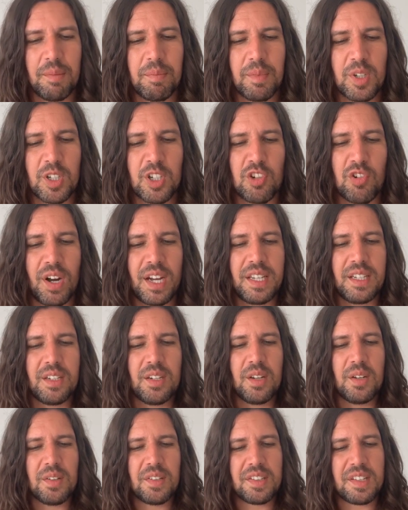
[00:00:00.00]
great
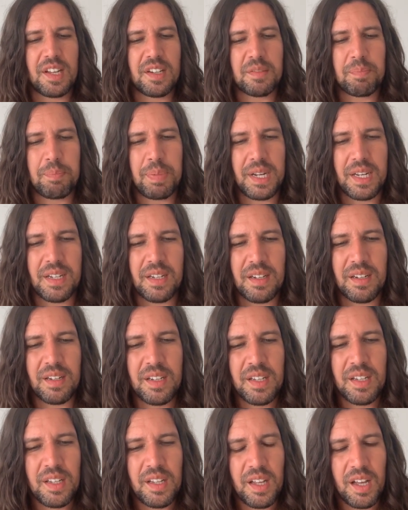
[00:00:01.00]
news. There's been
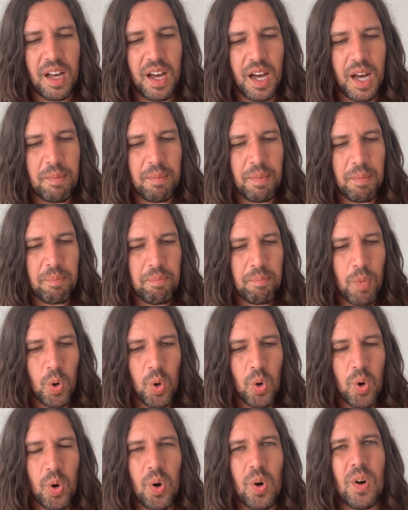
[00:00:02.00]

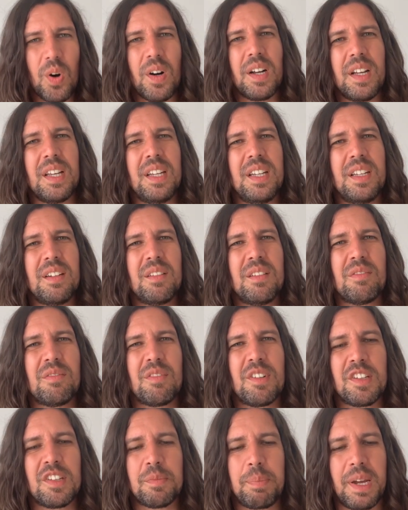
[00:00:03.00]
more in
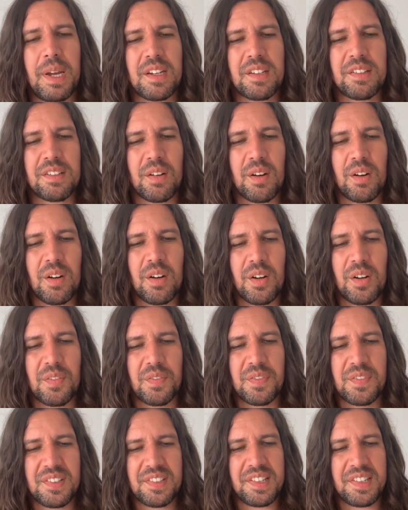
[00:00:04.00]
respects
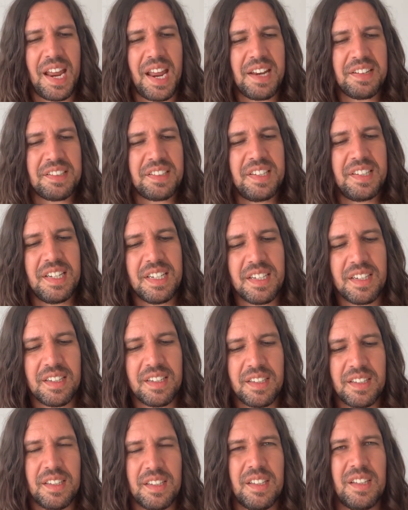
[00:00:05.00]
of
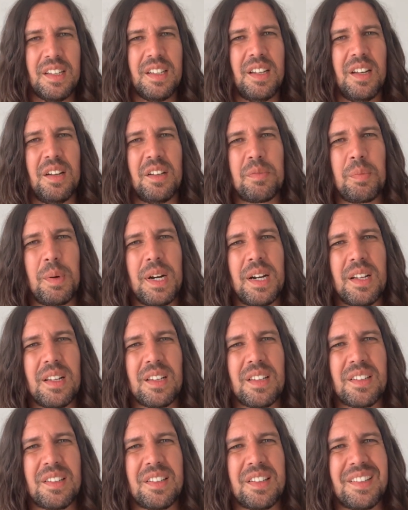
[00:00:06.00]
testing as
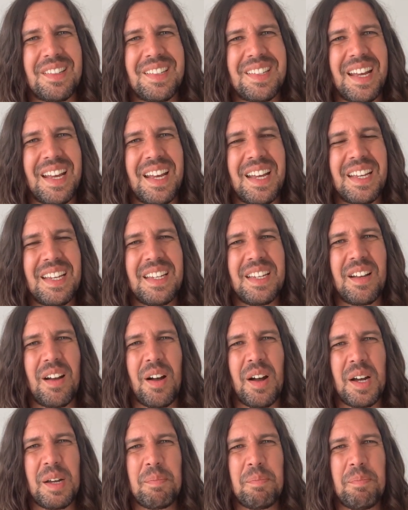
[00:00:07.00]
well today.
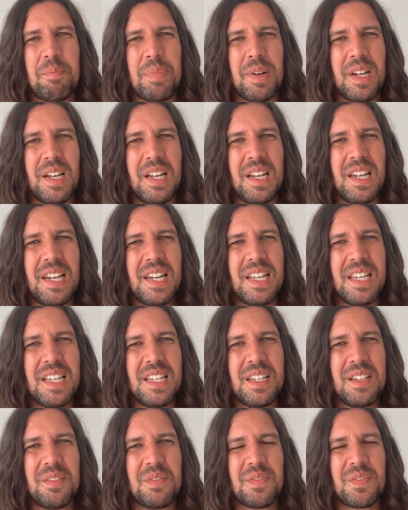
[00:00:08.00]
I
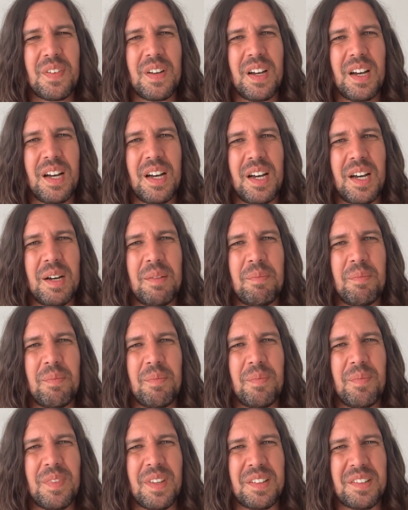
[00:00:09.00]
believe
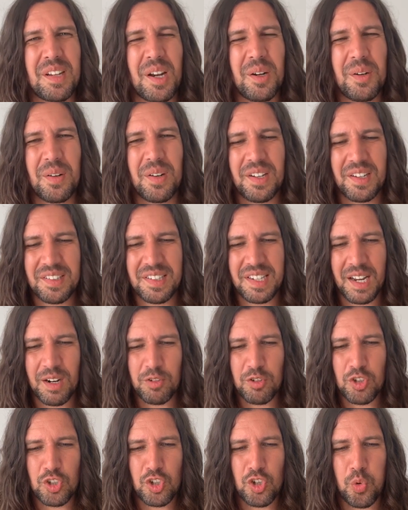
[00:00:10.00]
the total is
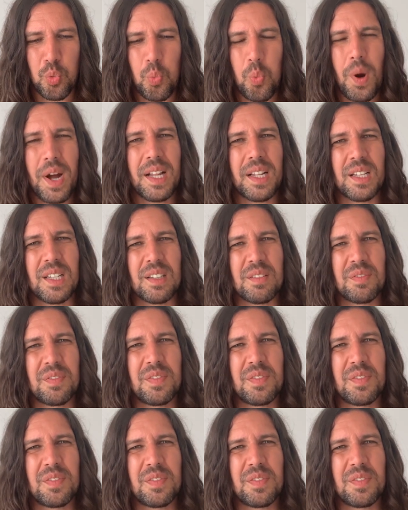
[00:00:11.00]
now 12,